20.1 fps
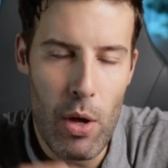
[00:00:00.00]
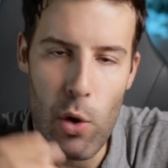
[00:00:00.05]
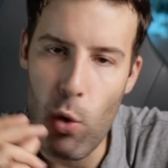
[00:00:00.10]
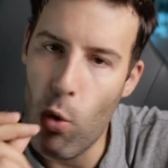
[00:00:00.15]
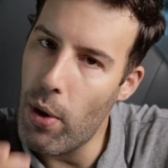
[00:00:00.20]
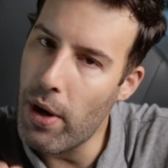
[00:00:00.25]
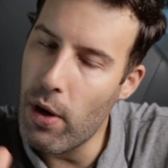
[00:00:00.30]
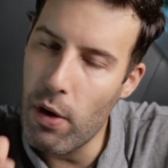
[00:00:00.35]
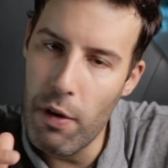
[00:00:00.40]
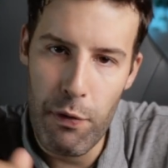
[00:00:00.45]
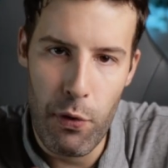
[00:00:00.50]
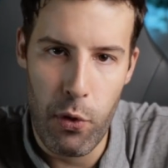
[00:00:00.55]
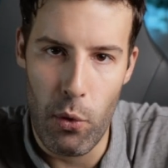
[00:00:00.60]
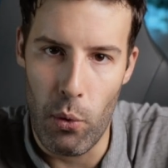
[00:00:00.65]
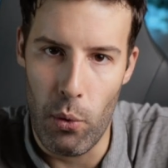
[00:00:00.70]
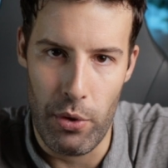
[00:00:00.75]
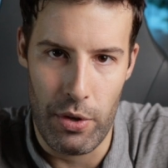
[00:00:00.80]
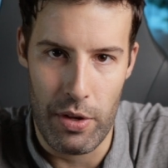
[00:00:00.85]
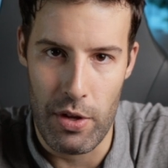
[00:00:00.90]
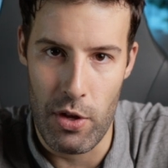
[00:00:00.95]
quick of
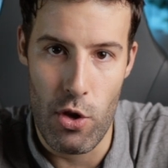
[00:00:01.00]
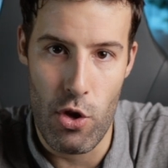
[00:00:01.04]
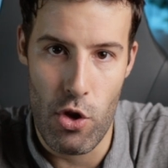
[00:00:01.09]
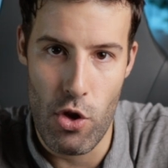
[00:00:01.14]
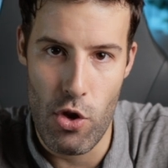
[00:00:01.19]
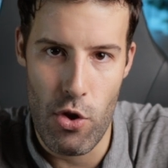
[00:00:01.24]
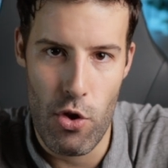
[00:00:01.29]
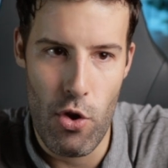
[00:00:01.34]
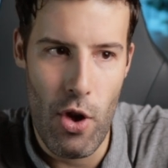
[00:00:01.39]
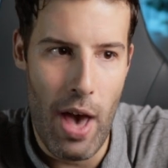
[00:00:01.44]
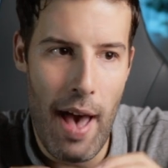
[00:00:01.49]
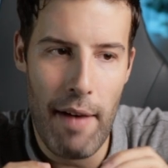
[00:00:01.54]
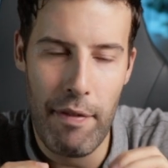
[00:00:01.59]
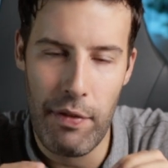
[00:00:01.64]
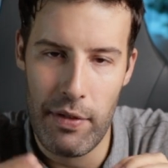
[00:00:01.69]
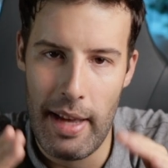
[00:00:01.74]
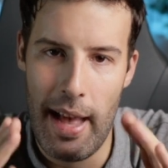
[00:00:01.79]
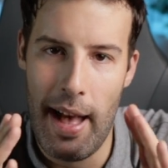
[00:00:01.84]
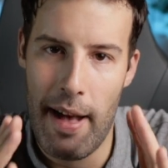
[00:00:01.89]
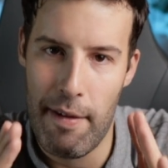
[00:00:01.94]
thought. You, you have
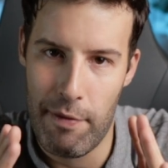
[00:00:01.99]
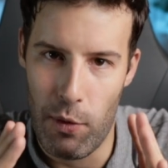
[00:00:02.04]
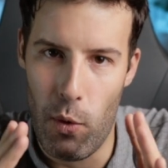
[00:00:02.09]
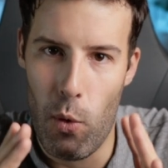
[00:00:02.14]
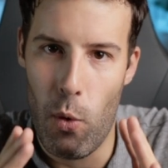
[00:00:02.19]
to have